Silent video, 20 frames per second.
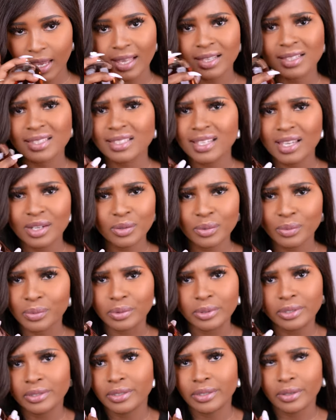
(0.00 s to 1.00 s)
And
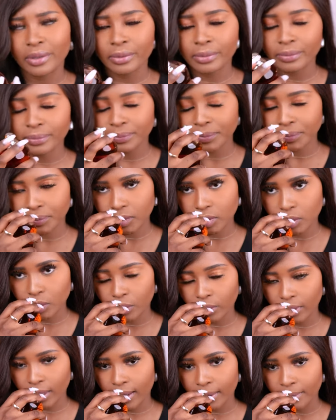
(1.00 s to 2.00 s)
sandalwood, you know.
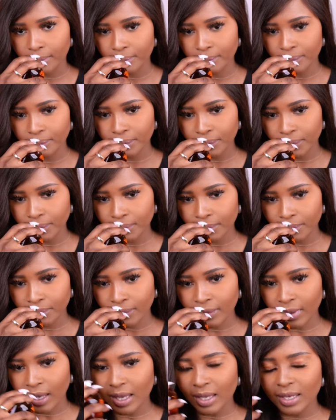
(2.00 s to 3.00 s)
So yeah.
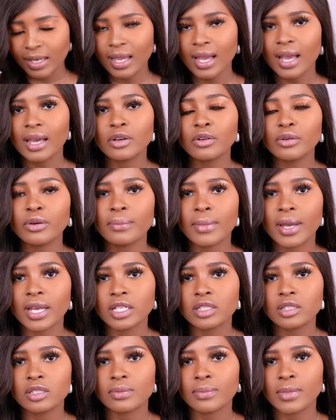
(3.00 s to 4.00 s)
It kind of
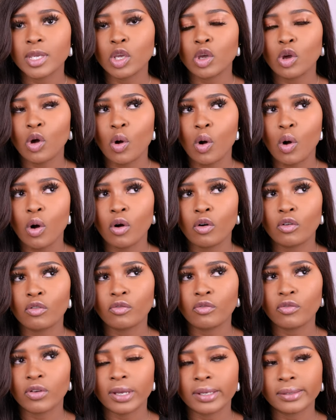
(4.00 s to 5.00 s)
reminds me
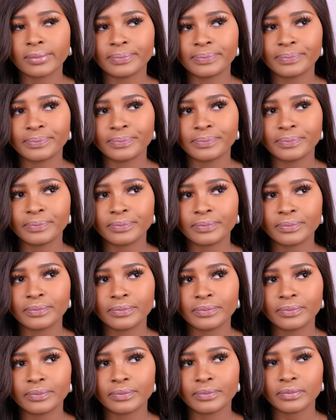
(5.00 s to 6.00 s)
of, um,
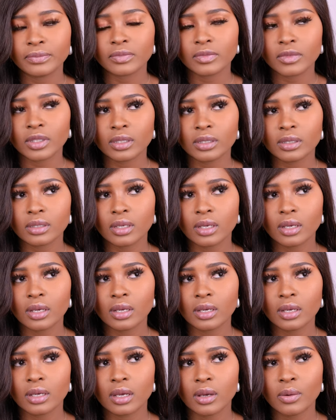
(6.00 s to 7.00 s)

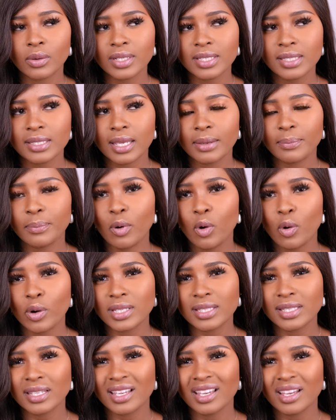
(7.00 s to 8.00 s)
I want to say
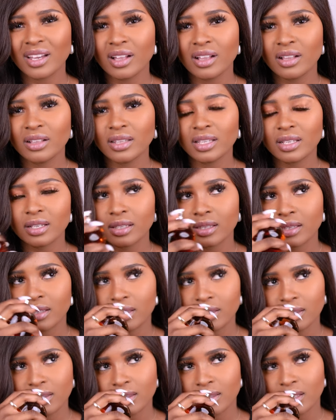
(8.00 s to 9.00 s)
Poison Girl, the,
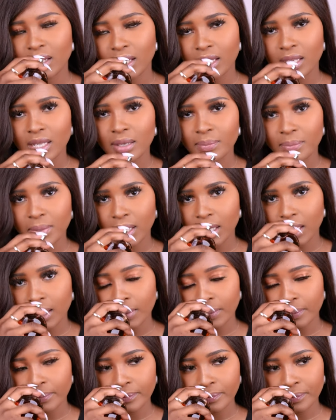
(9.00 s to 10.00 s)
the
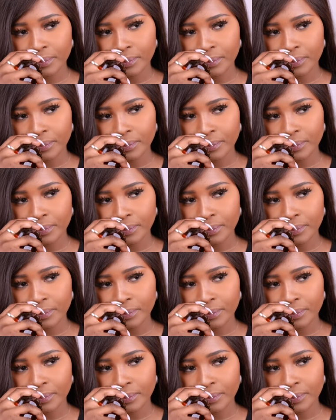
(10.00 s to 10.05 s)
EDP